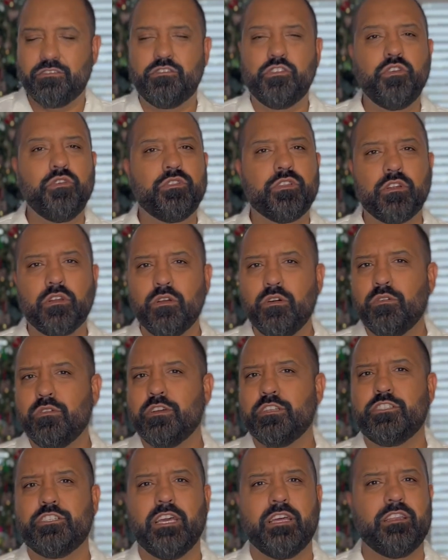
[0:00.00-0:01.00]
do their
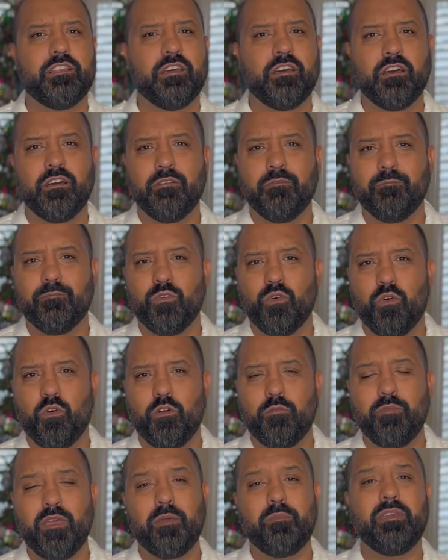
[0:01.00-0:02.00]
own agenda
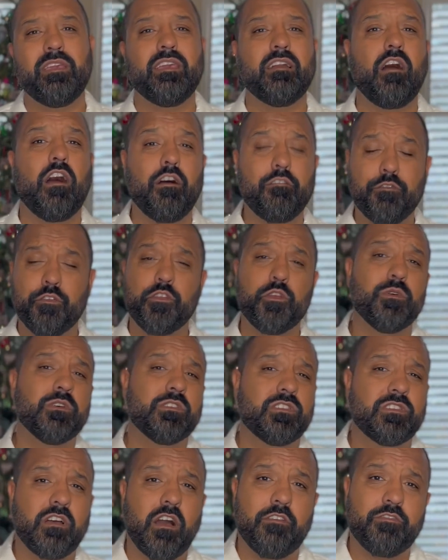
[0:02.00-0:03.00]
or maybe offer
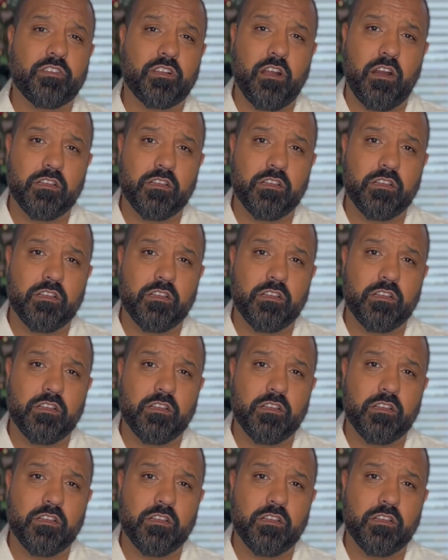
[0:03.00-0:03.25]
you a soft